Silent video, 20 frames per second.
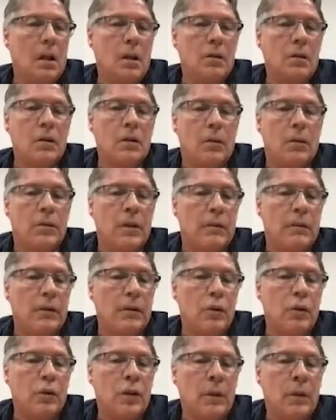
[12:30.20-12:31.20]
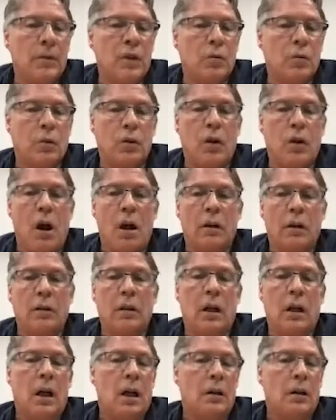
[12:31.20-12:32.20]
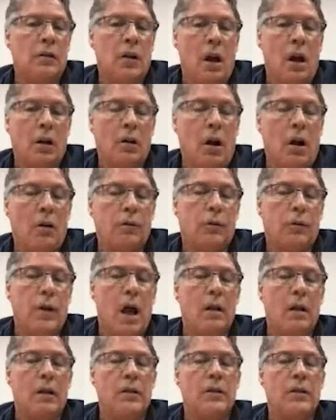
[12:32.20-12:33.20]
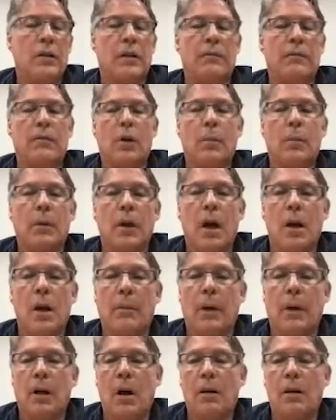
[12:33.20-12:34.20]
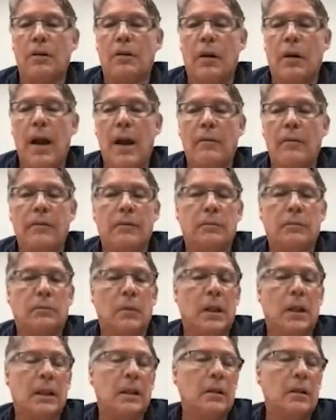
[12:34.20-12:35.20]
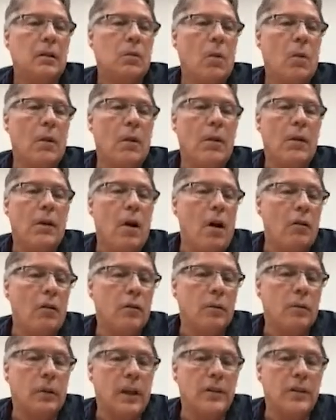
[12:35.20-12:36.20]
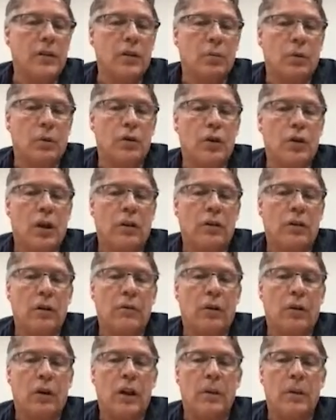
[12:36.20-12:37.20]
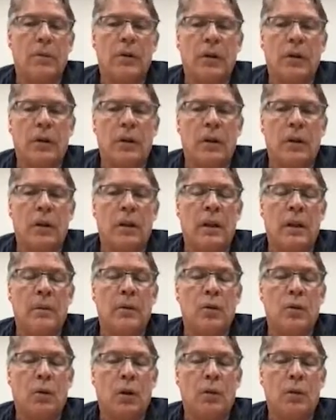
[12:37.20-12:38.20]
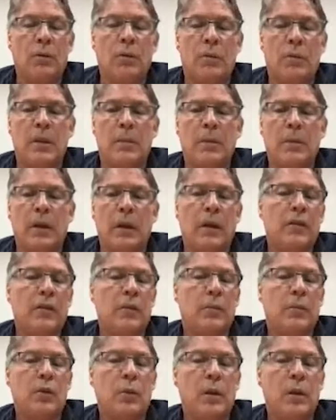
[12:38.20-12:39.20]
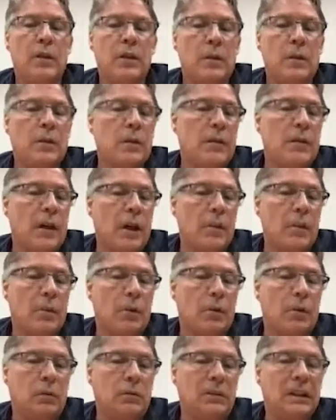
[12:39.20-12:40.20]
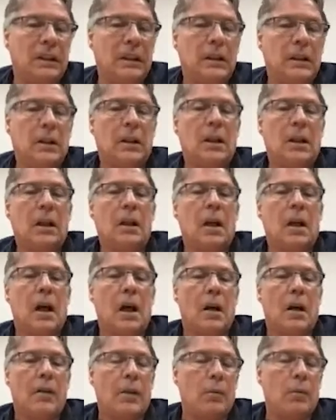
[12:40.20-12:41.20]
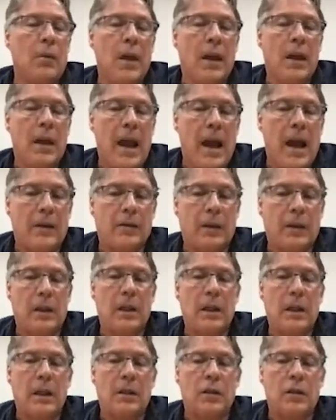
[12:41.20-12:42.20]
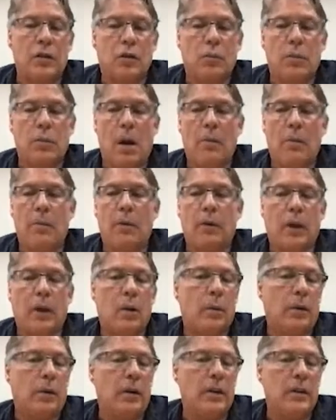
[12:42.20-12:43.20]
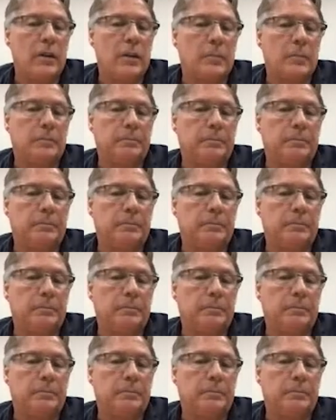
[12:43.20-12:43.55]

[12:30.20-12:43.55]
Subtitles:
So, 72 subjects were taught causal knowledge that formed a common cause graph. Whether the causal relations were generative or inhibitory was manipulated as a between-subject variable. They were then asked the key conditional probability queries.